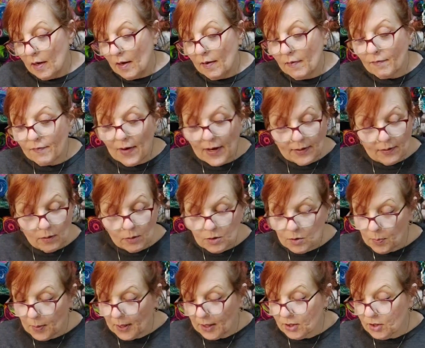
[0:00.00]
and find those
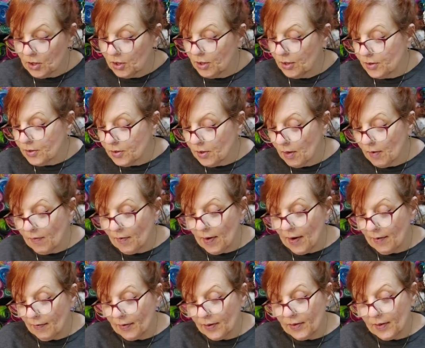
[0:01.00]
pictures of
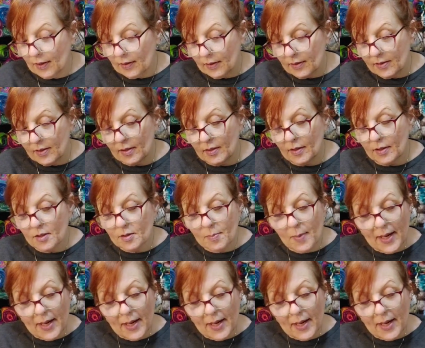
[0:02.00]
everything that's in this